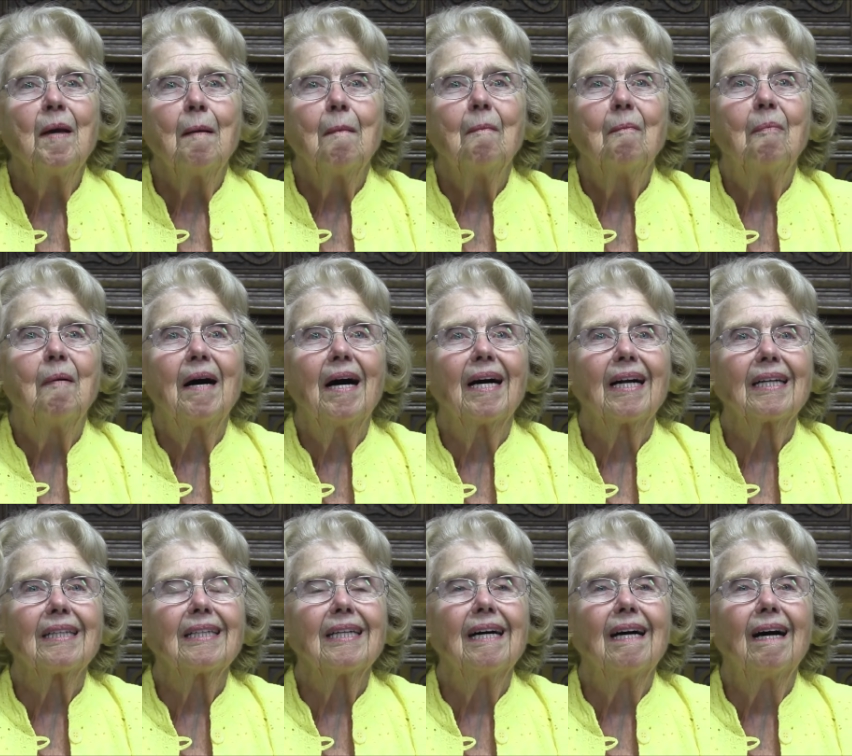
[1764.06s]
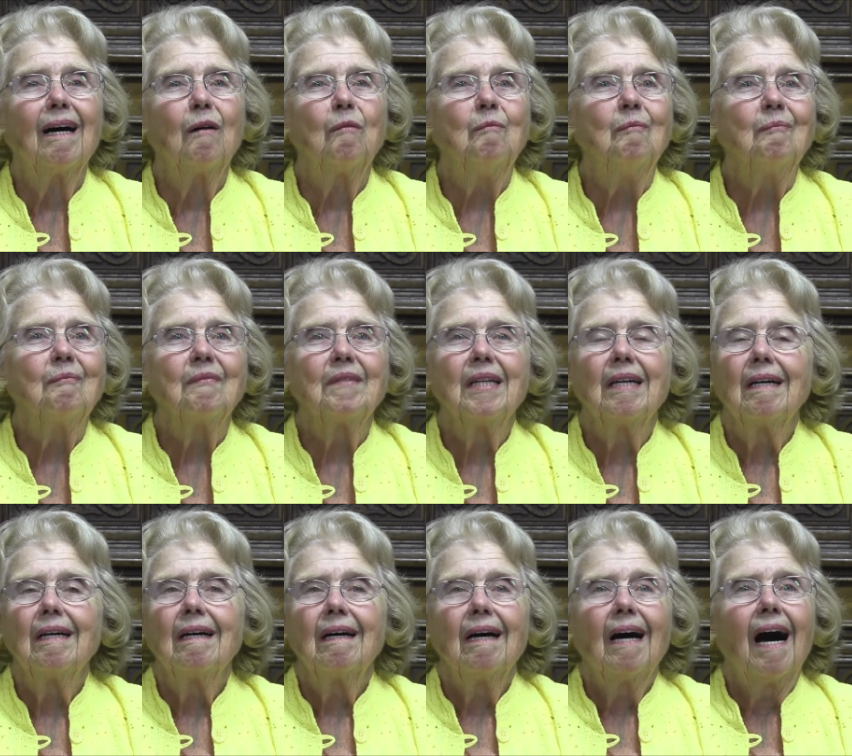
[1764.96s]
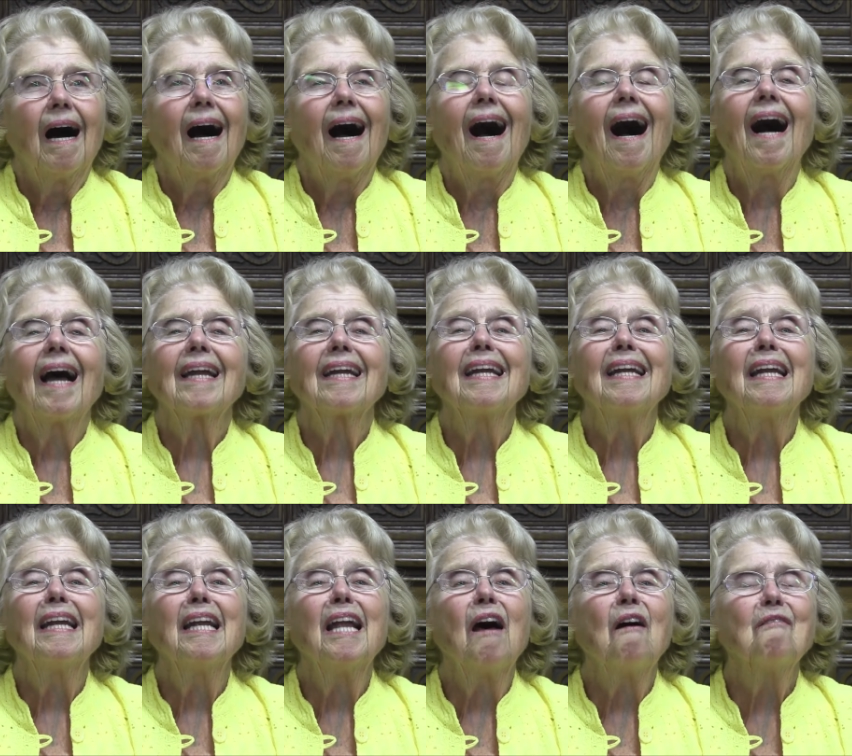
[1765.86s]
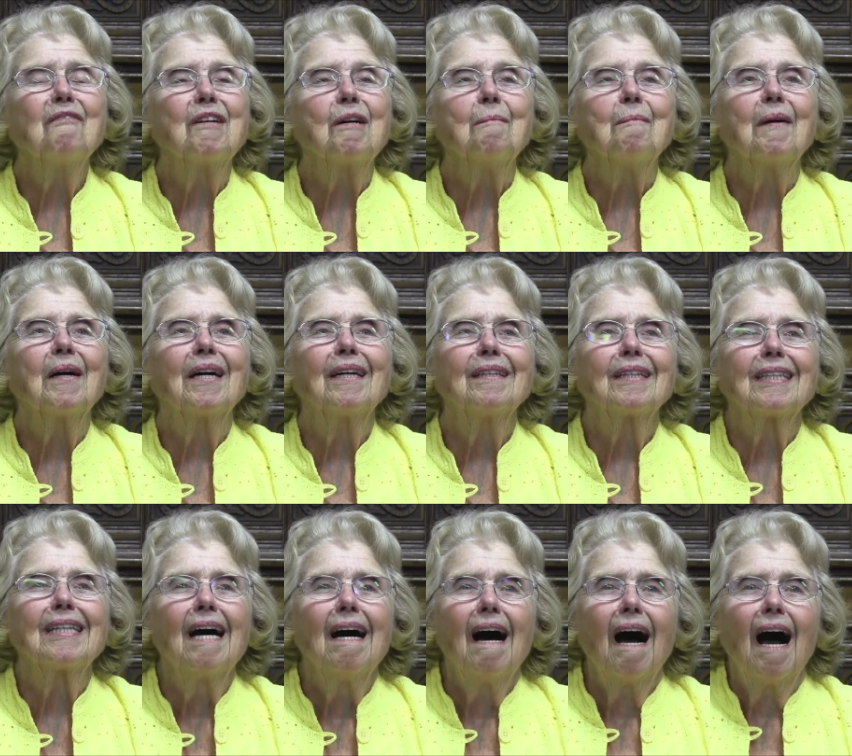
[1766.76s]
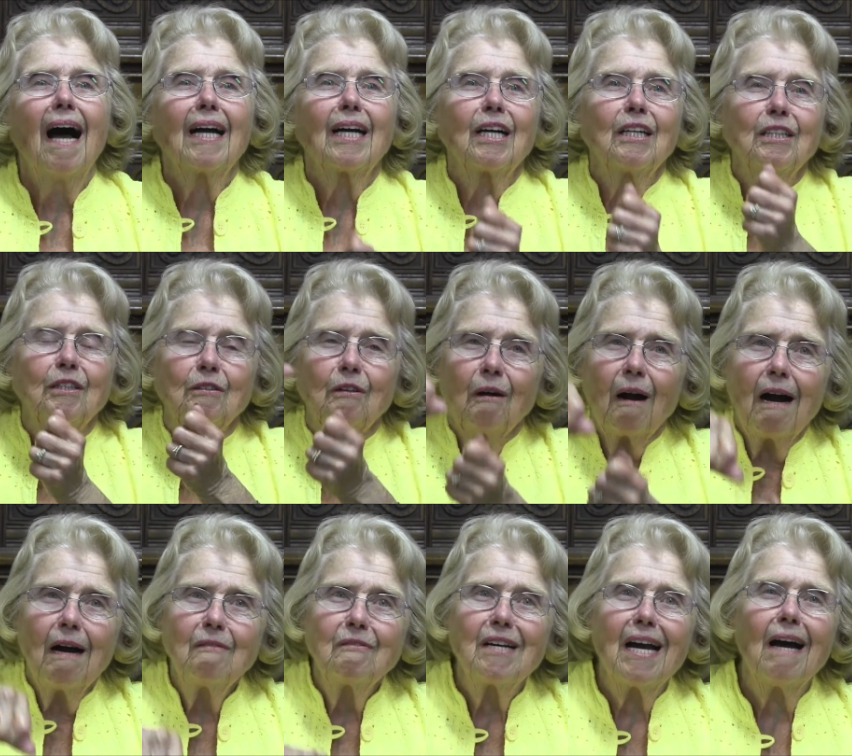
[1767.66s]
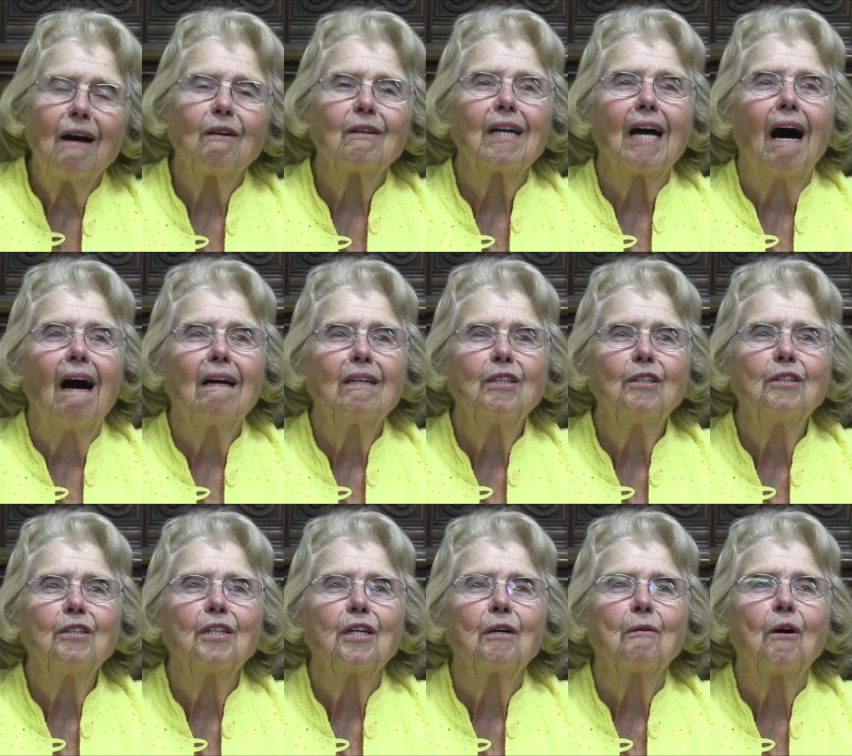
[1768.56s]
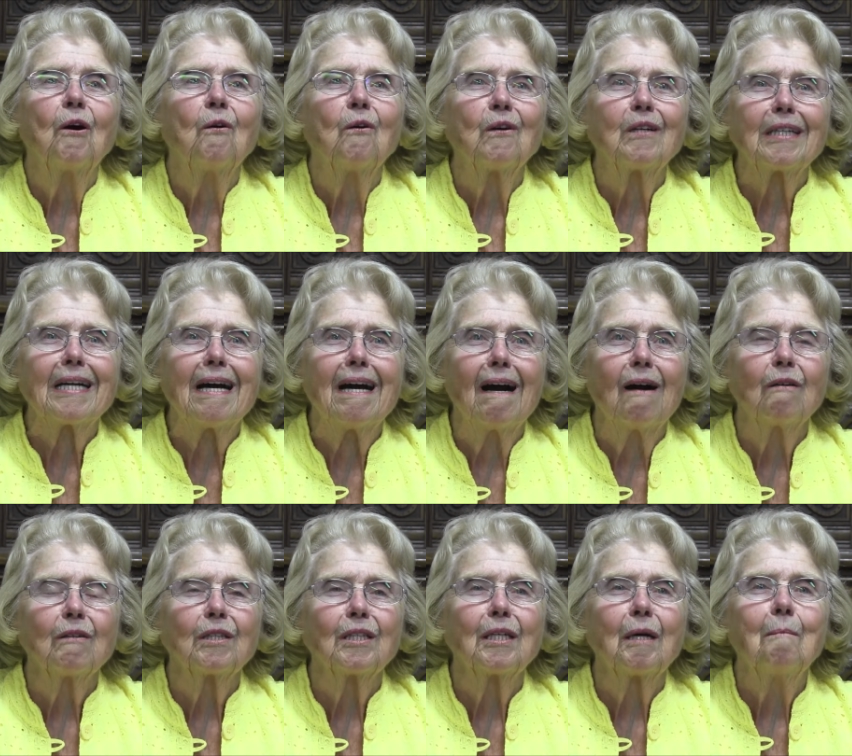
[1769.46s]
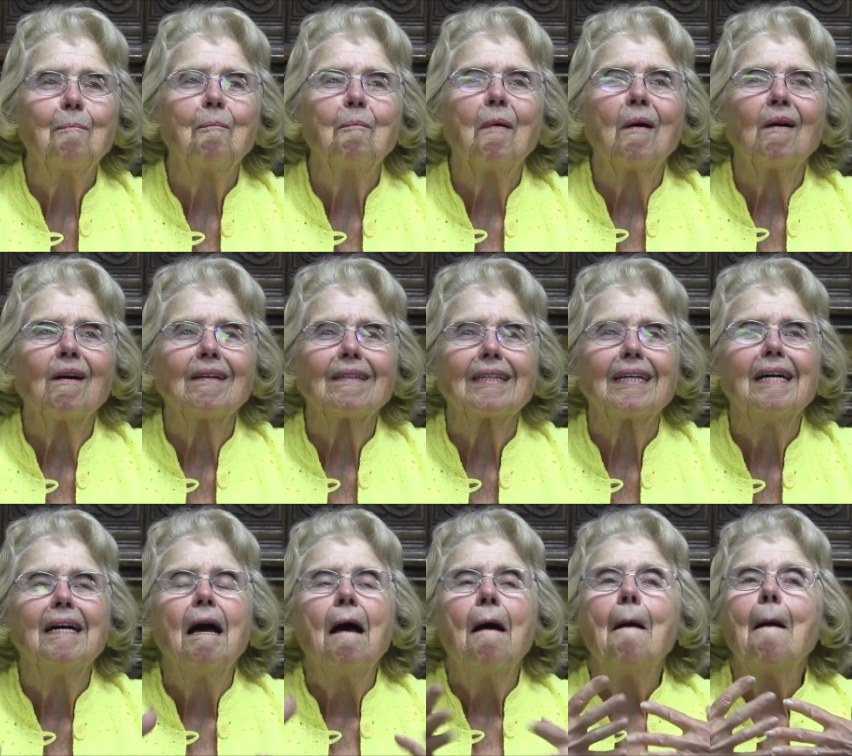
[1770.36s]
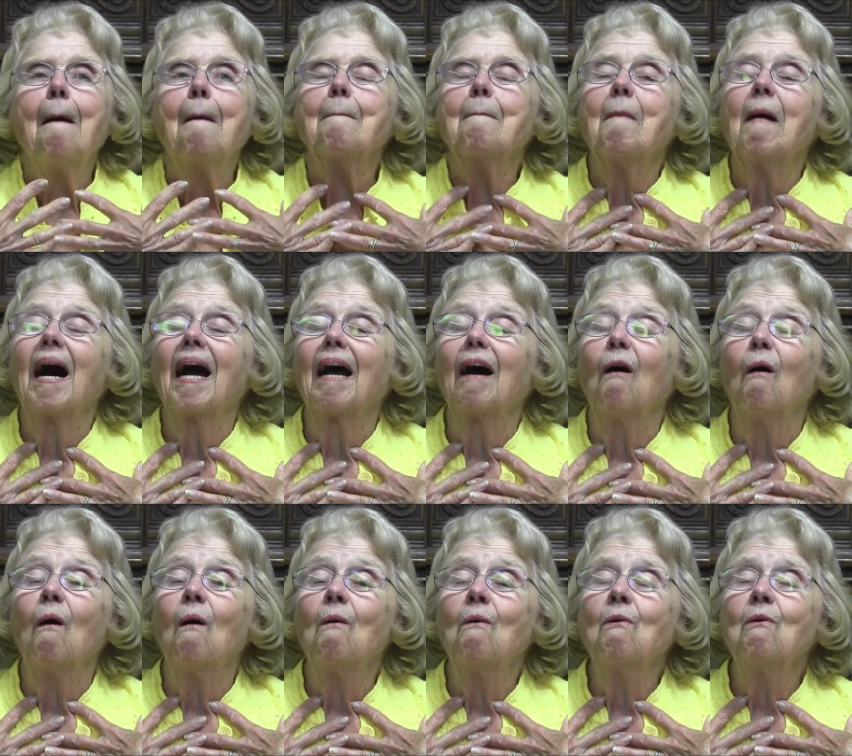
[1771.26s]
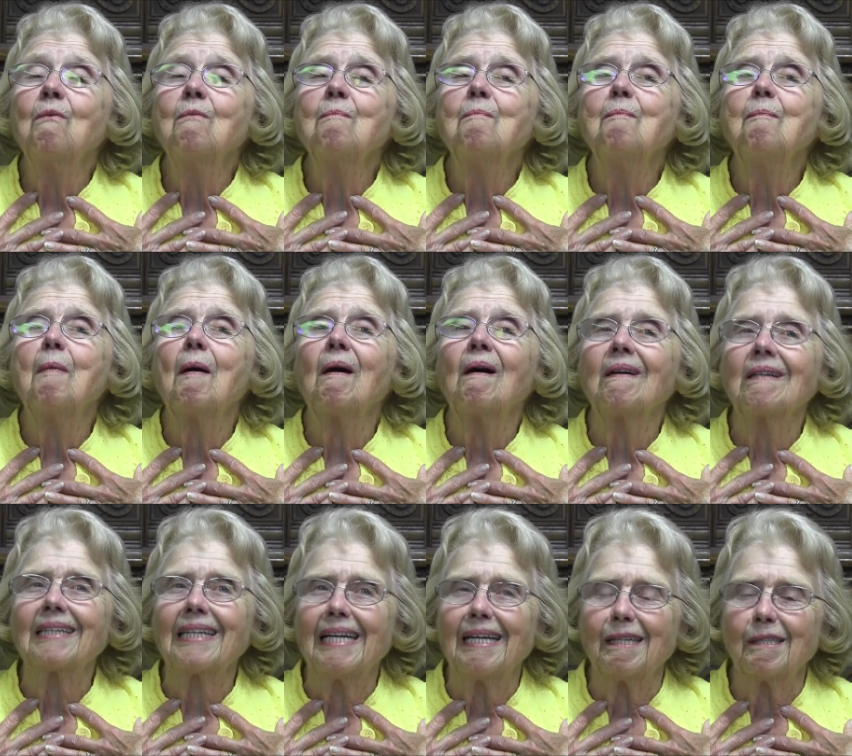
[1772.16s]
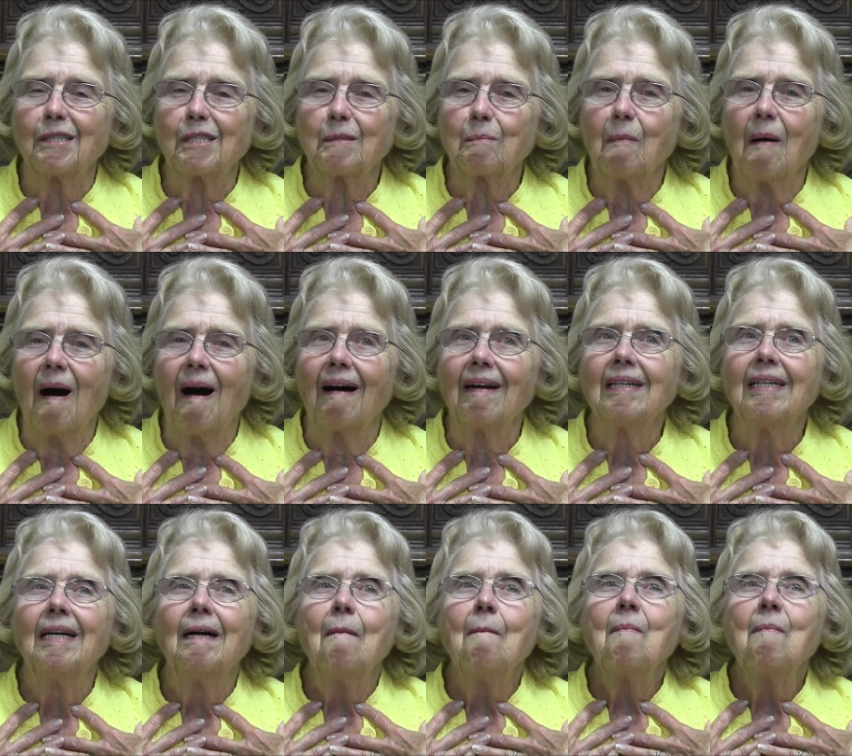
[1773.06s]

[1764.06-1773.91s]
But I loved it because I could drive down under the courthouse and park in my own parking spot,